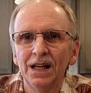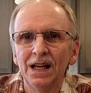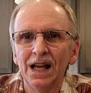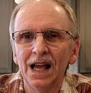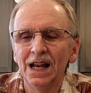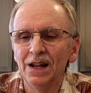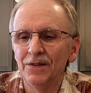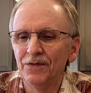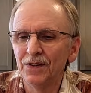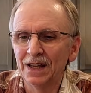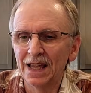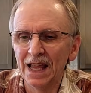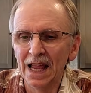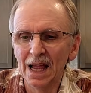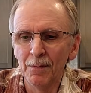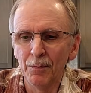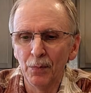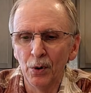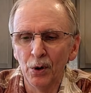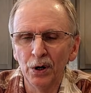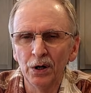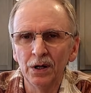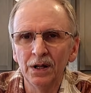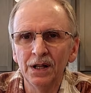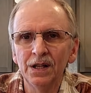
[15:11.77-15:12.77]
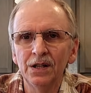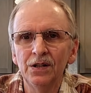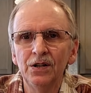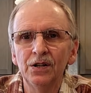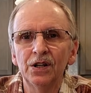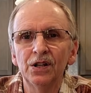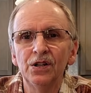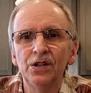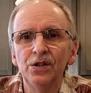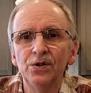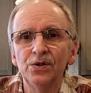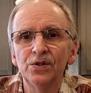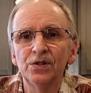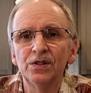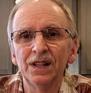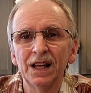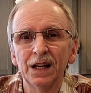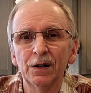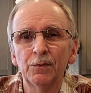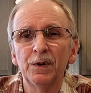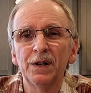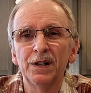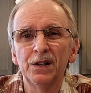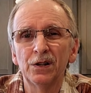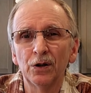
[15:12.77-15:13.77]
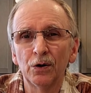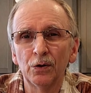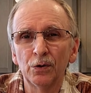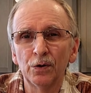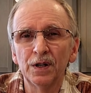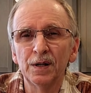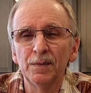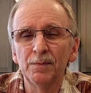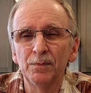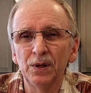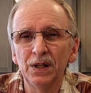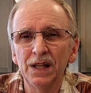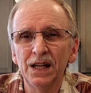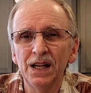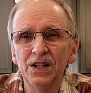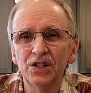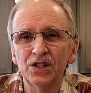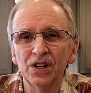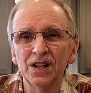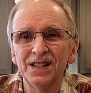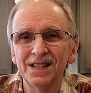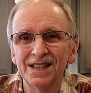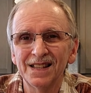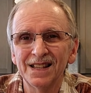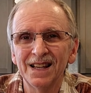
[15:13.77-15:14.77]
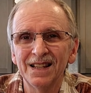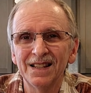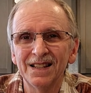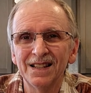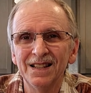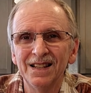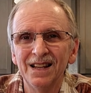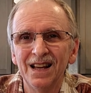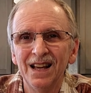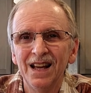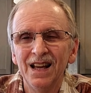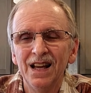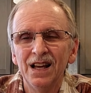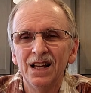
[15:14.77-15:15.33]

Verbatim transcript: And if you can't boil it, you can use liquid chlorine bleach unscented.